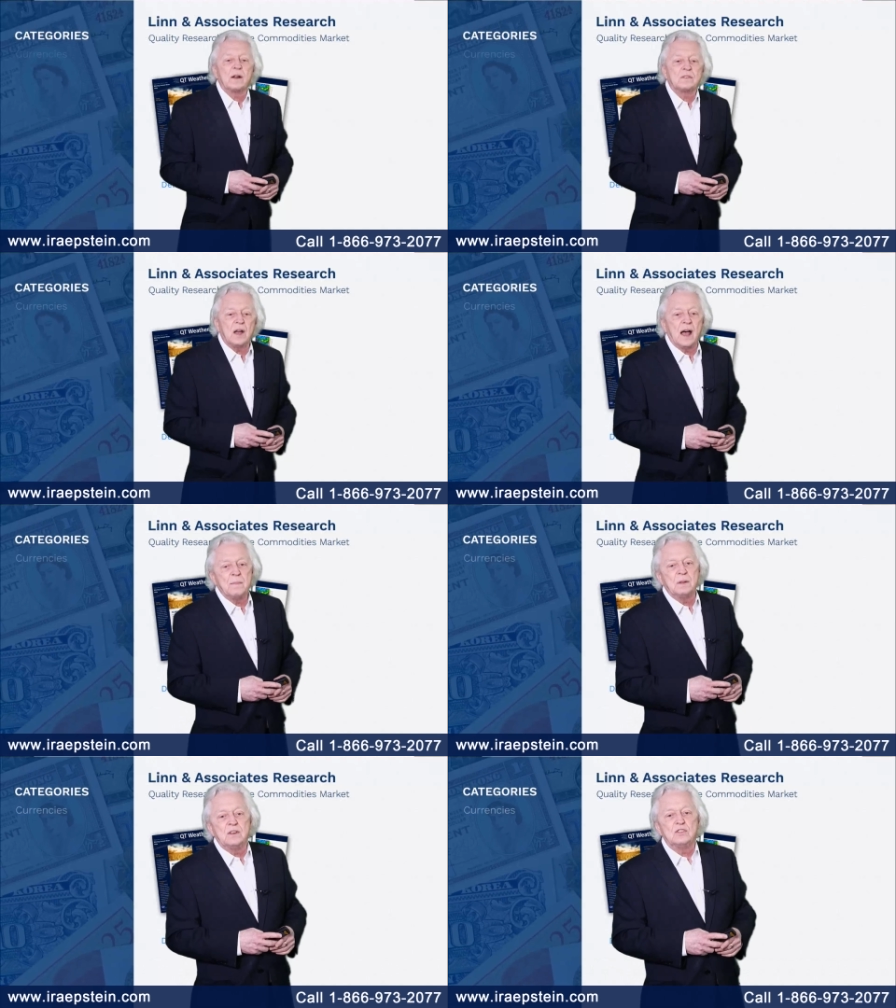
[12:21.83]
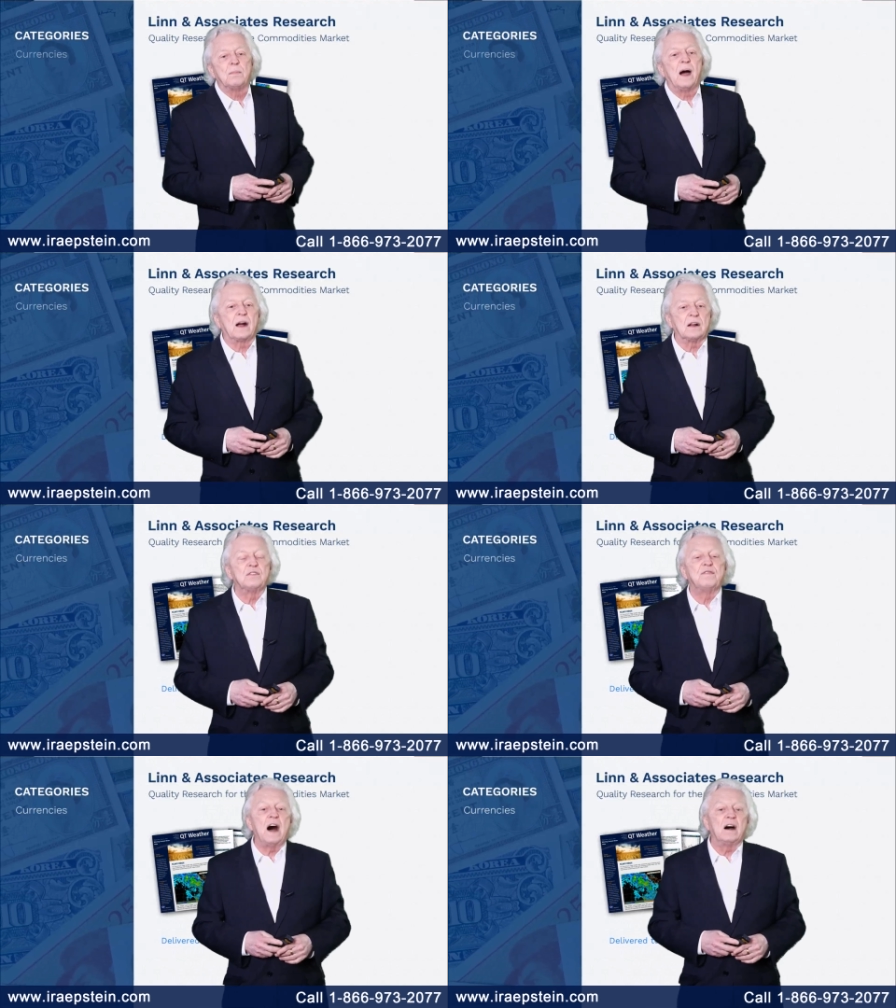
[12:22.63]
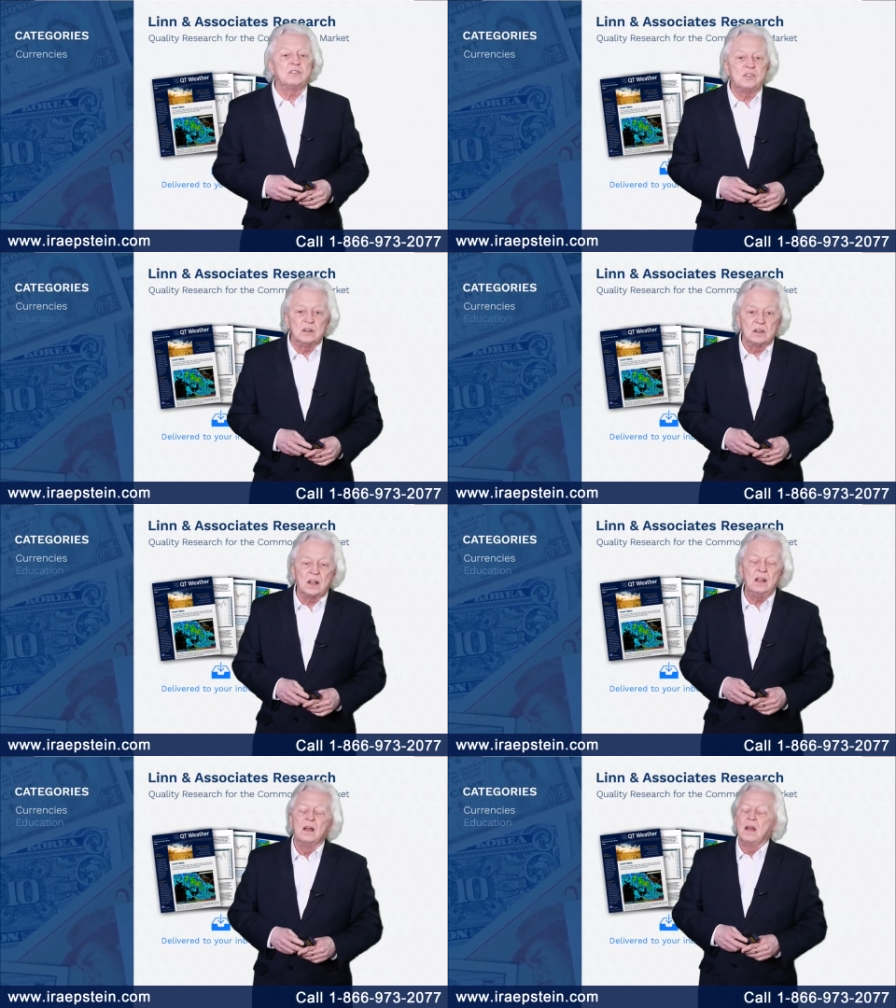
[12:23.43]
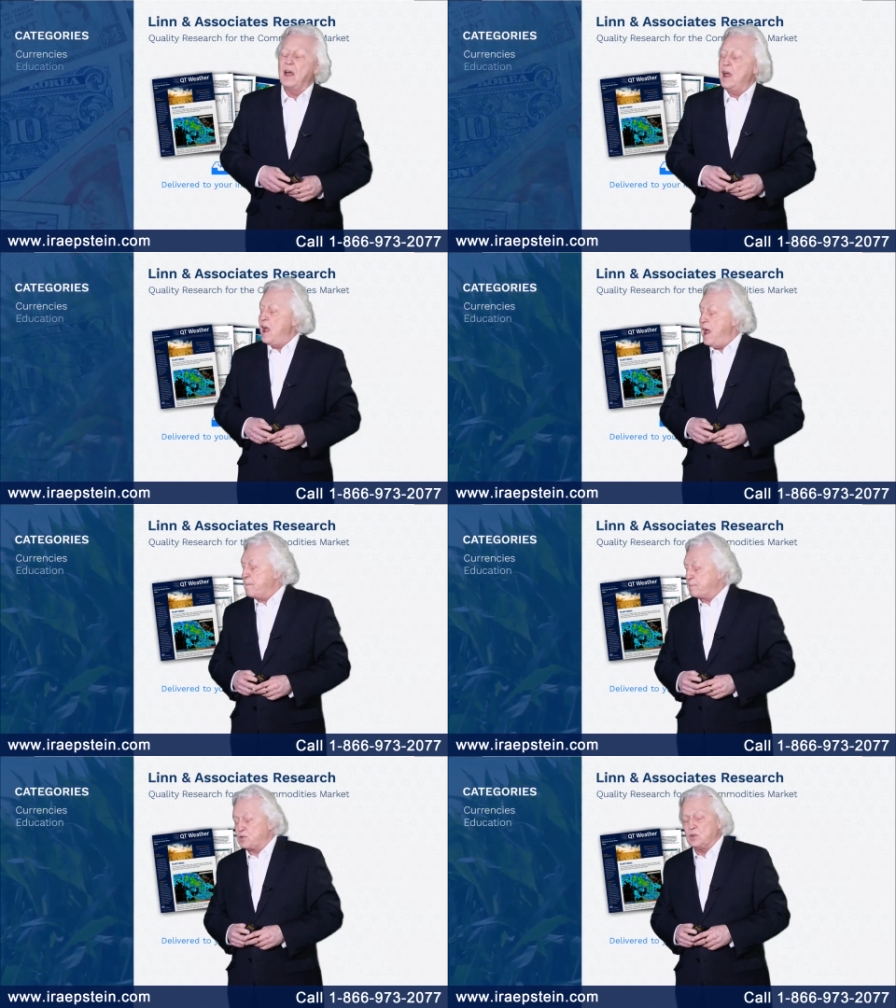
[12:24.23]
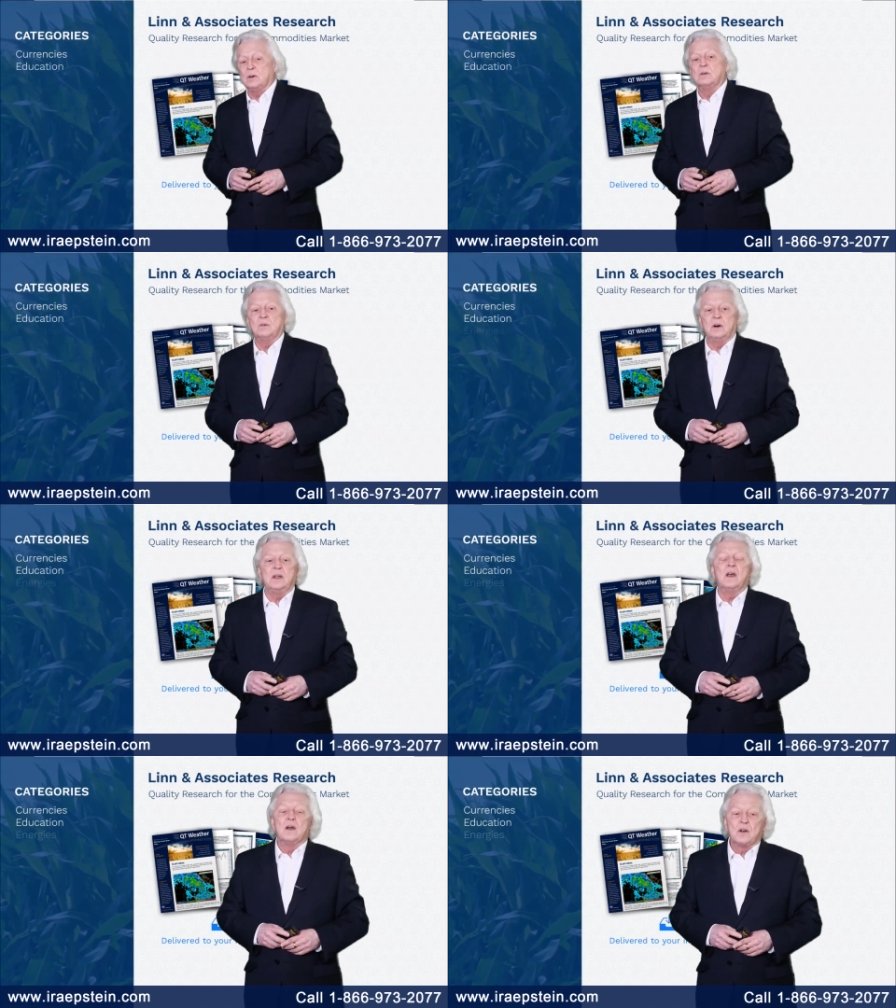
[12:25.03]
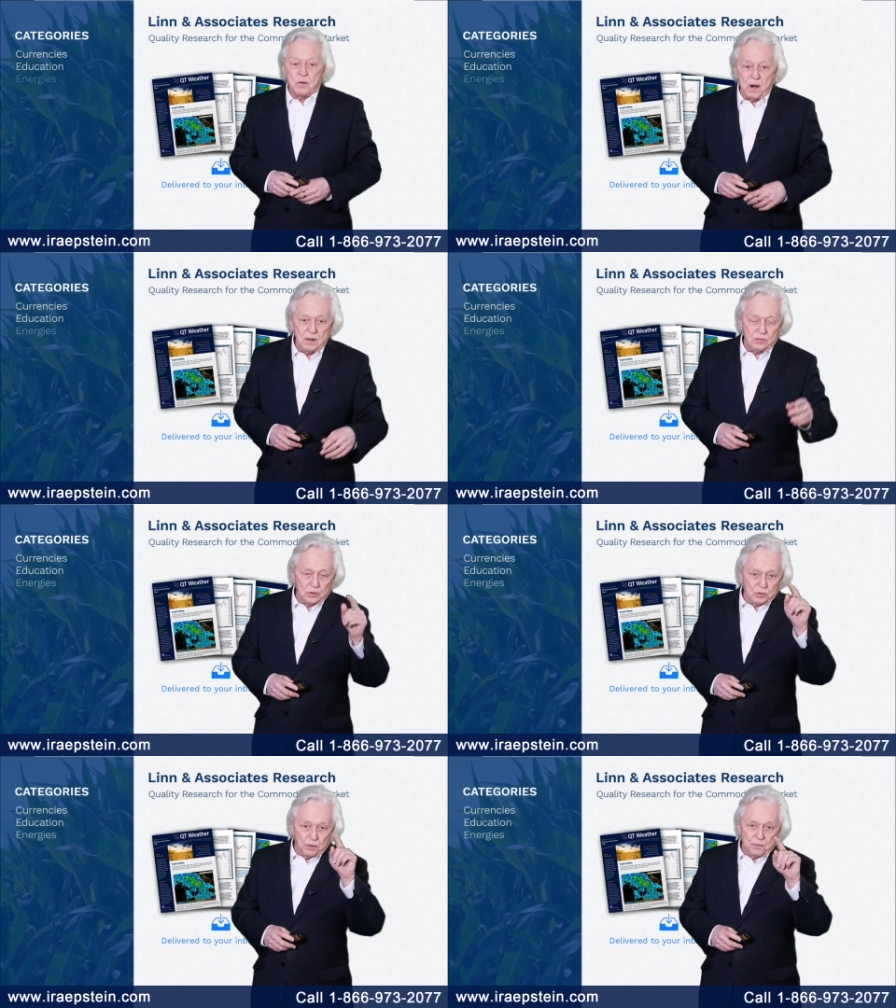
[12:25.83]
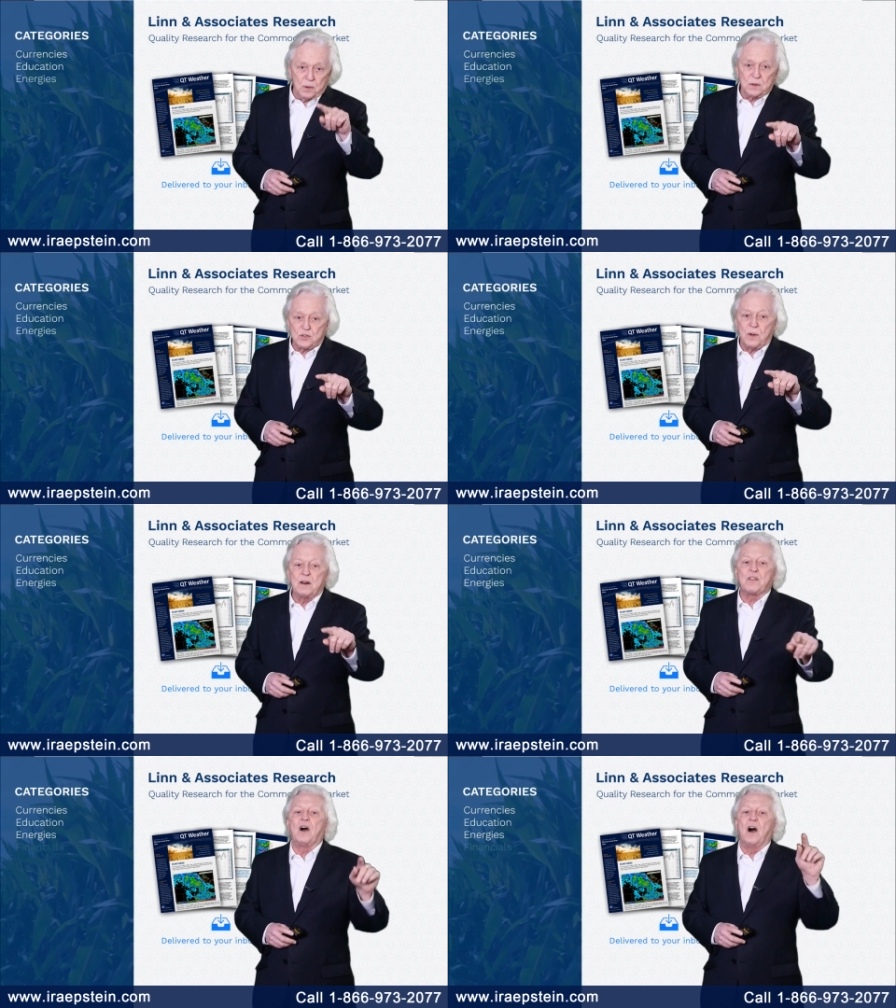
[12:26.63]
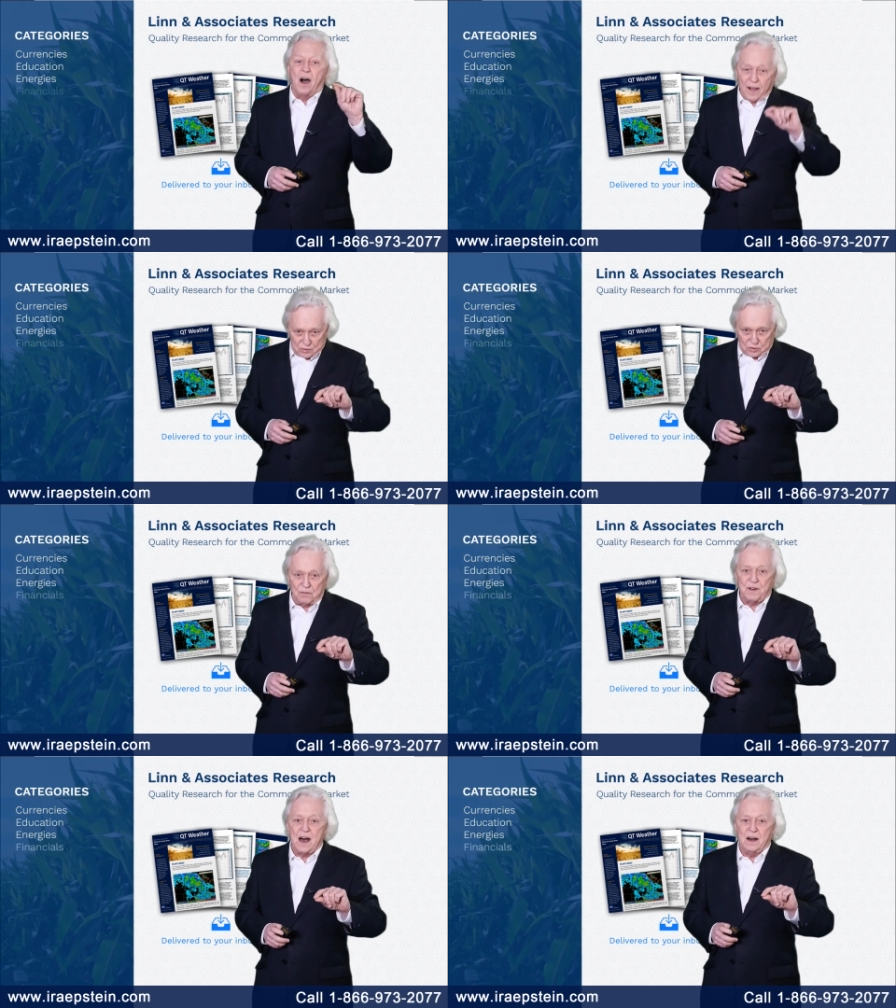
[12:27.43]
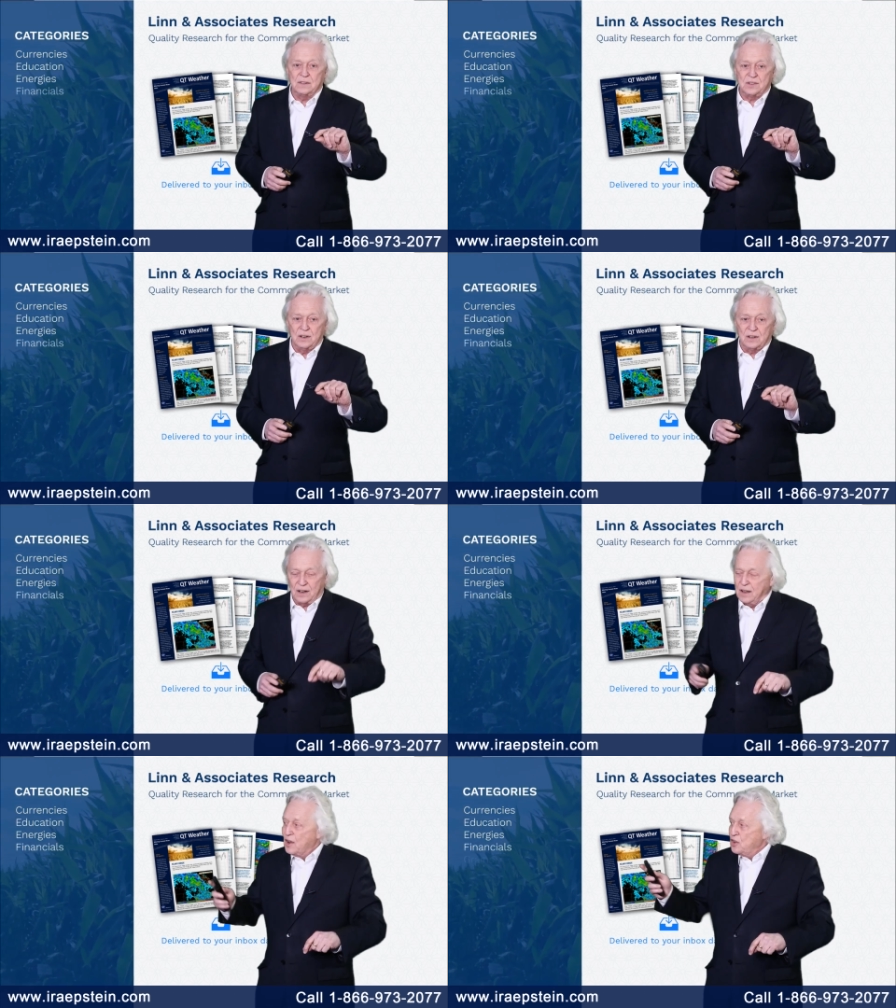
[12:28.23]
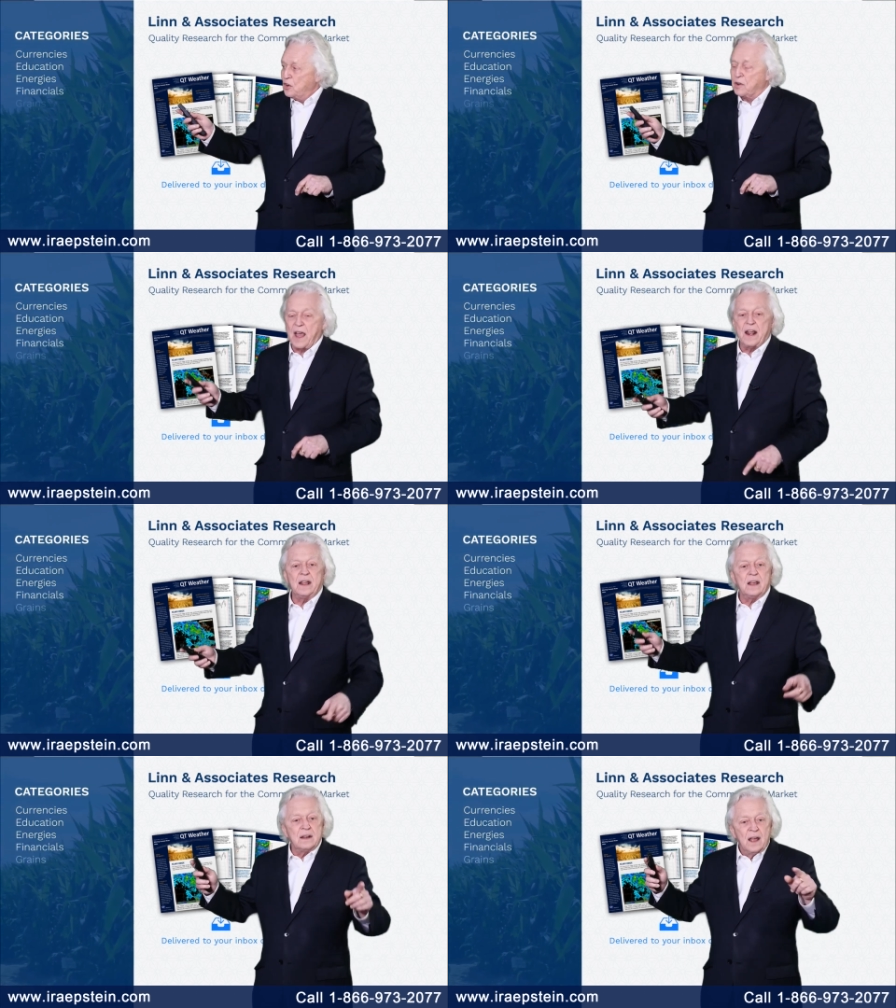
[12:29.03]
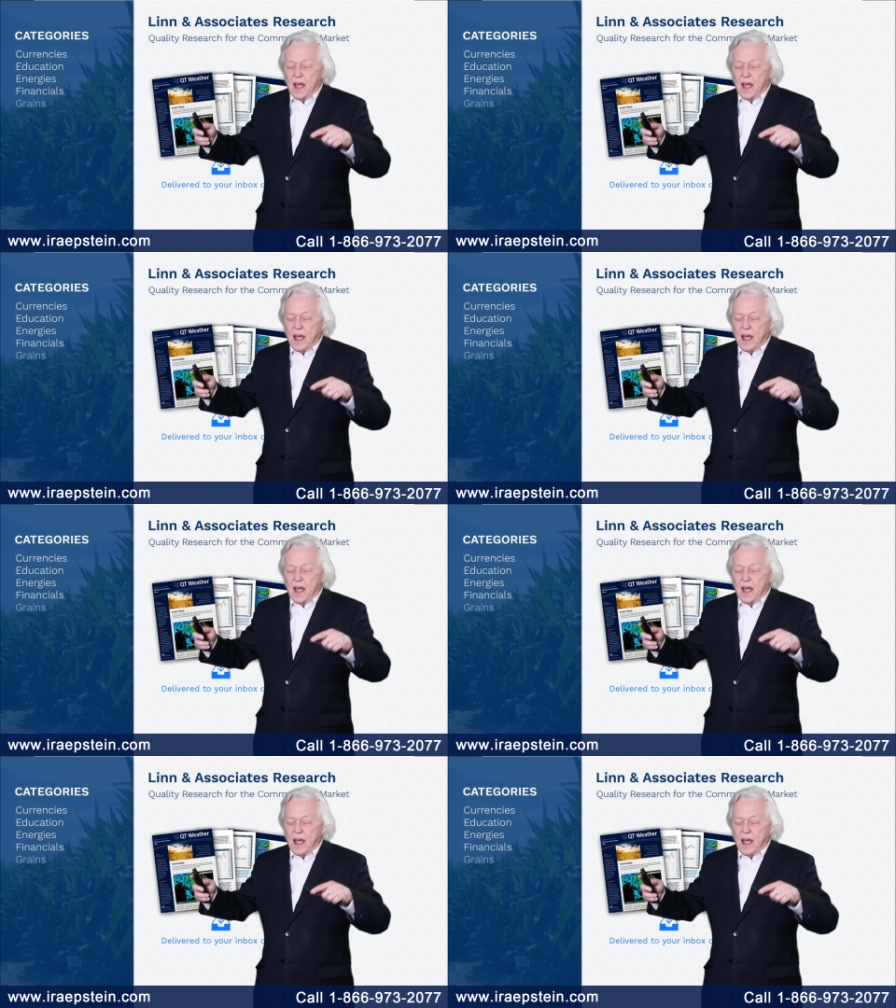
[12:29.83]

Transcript: a time in these markets. Volatility, absolutely crazy. So if you're a trader that likes the volatility, you're getting it.